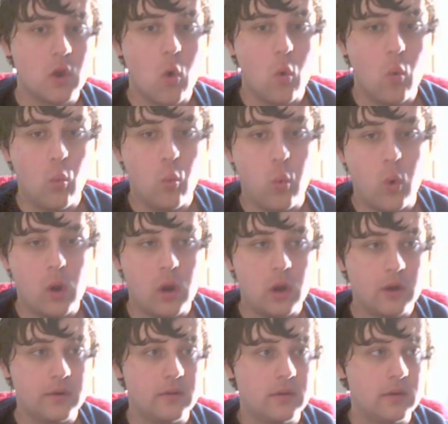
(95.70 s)

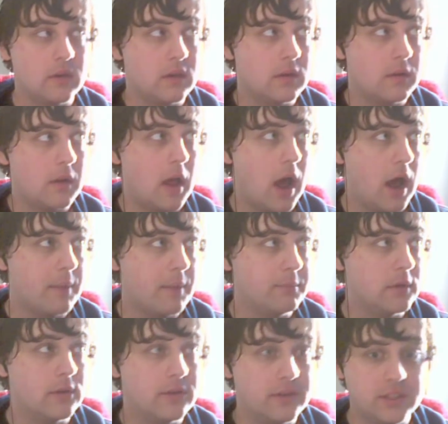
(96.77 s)
what I'm
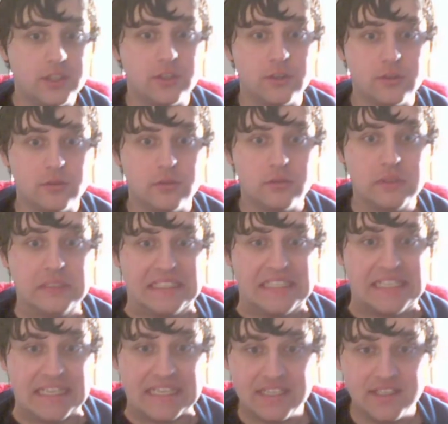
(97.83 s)
going to do
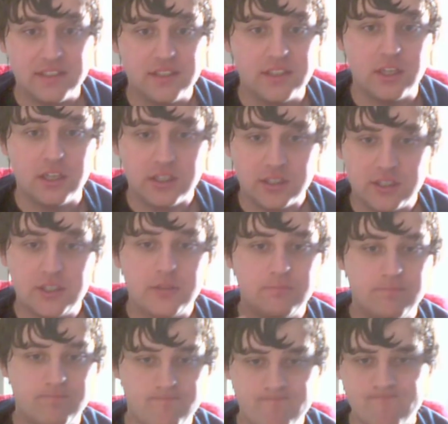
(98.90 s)
is just
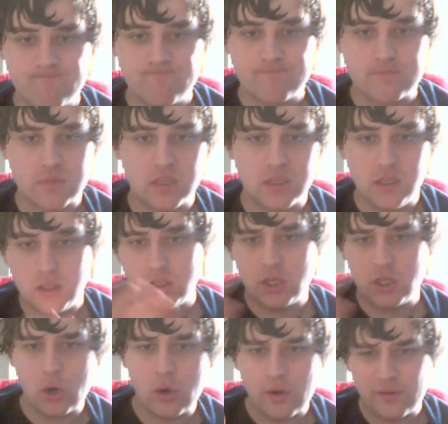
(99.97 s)

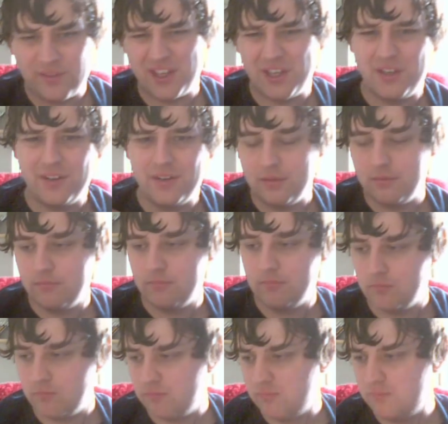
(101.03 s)
go over
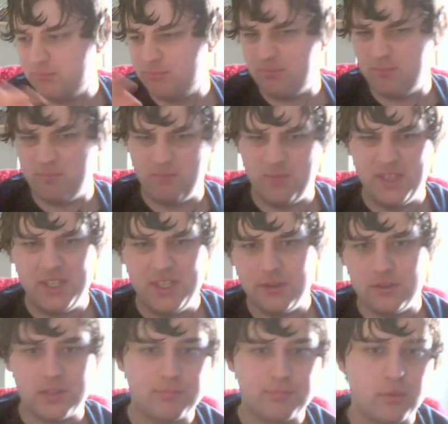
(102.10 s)

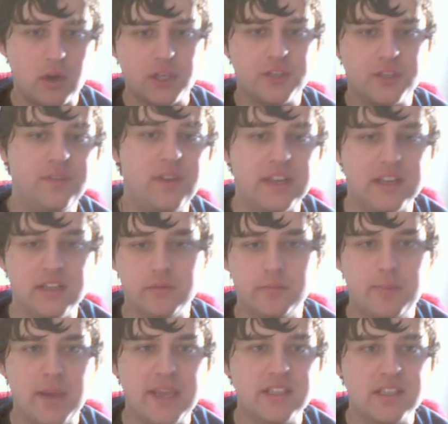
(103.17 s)
loose brush things,
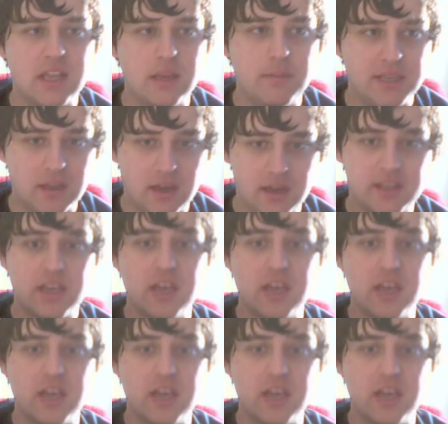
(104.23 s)
basically be like,